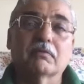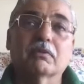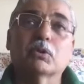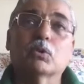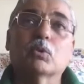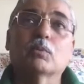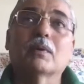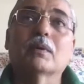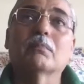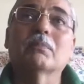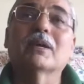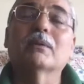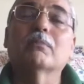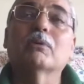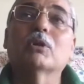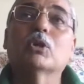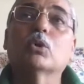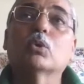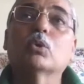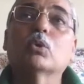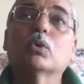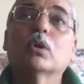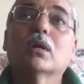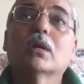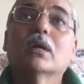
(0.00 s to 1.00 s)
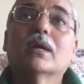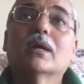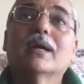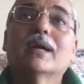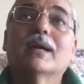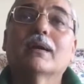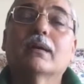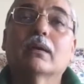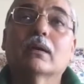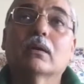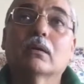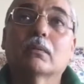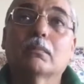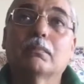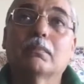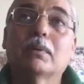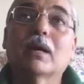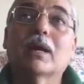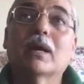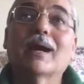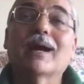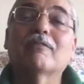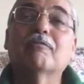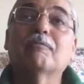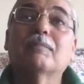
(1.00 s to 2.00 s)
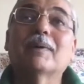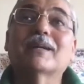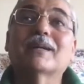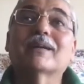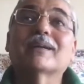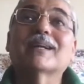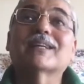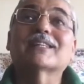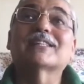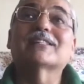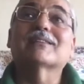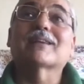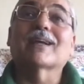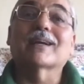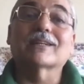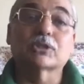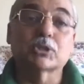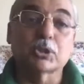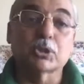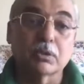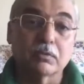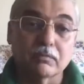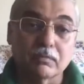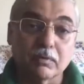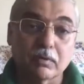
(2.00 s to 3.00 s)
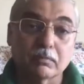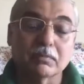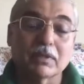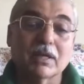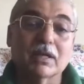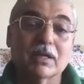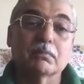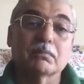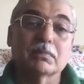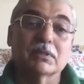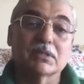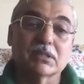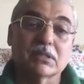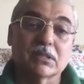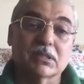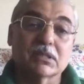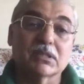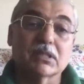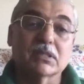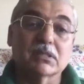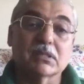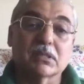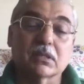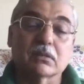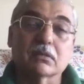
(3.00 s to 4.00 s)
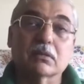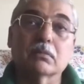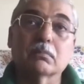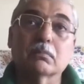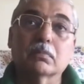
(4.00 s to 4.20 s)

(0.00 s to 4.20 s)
You may be able to have better extraction from that business, etc.